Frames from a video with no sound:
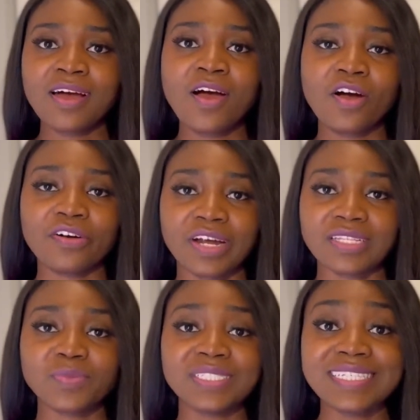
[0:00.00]
All right,
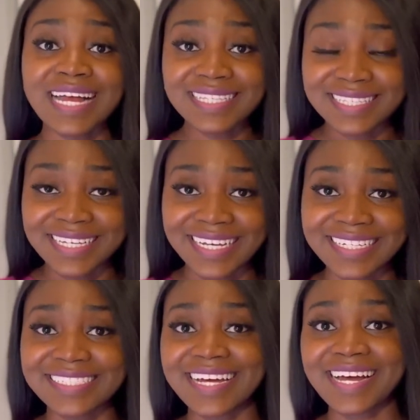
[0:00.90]
with that
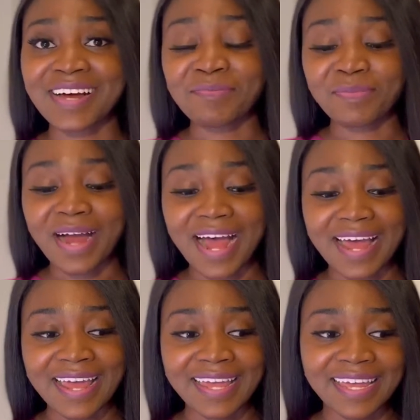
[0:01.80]
said,
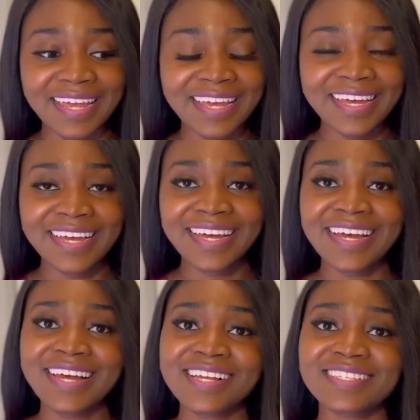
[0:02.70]
I
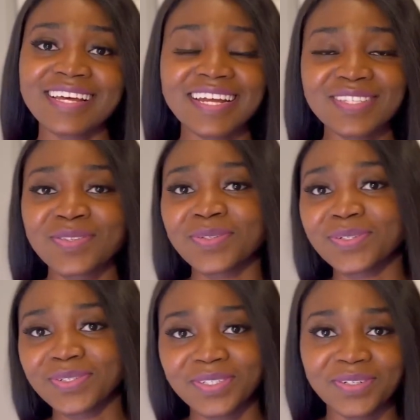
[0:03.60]
started to
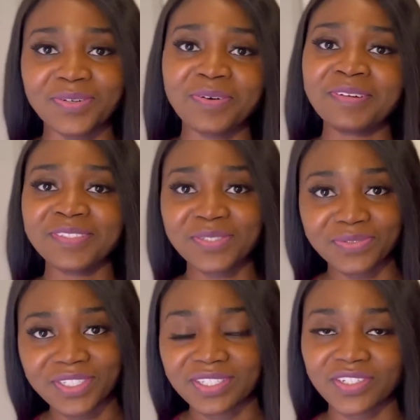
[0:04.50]
do
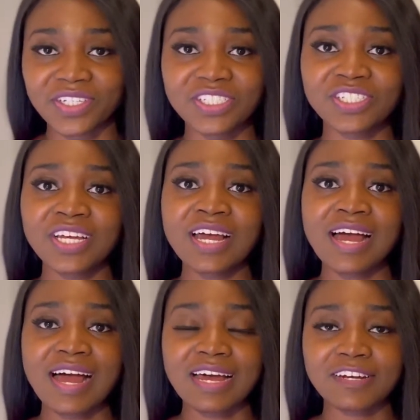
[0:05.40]
research,
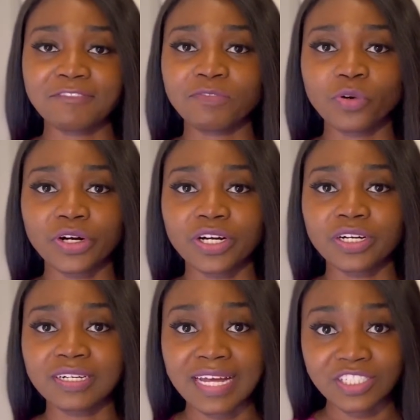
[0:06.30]
and for
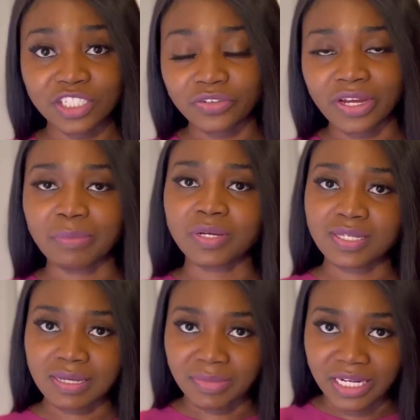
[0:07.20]
Nigeria, because
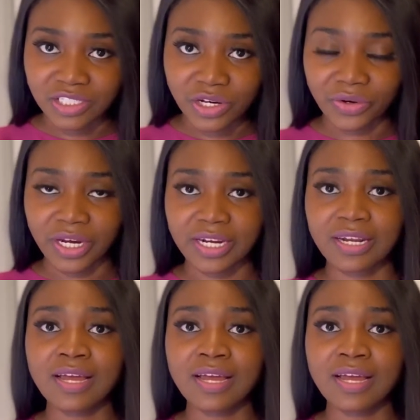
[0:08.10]
I'm Nigerian,